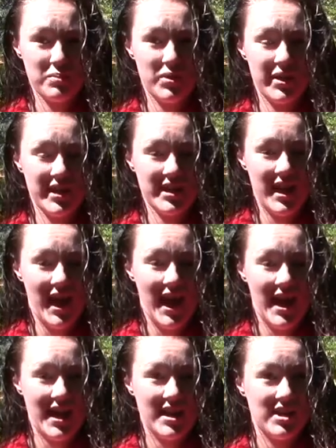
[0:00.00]
point
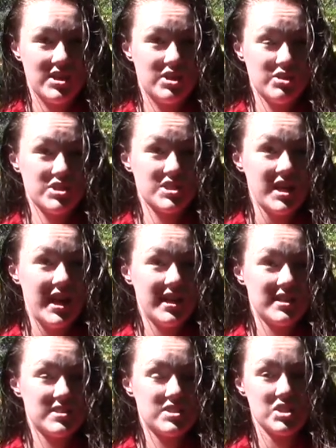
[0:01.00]
and you're
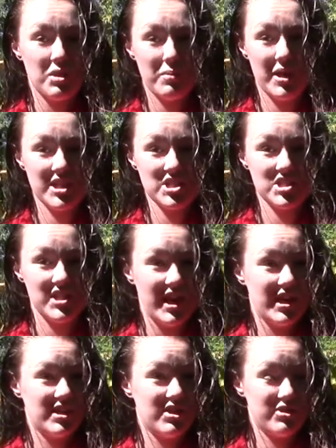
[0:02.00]
sliding so much that
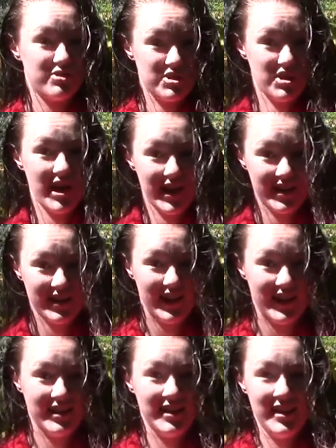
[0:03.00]
you're trying to
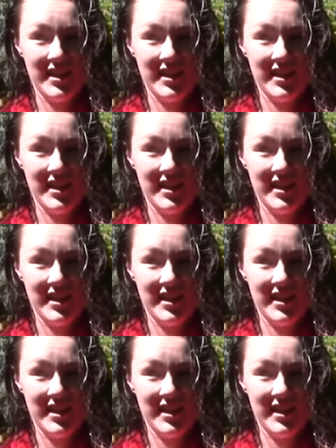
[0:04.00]
like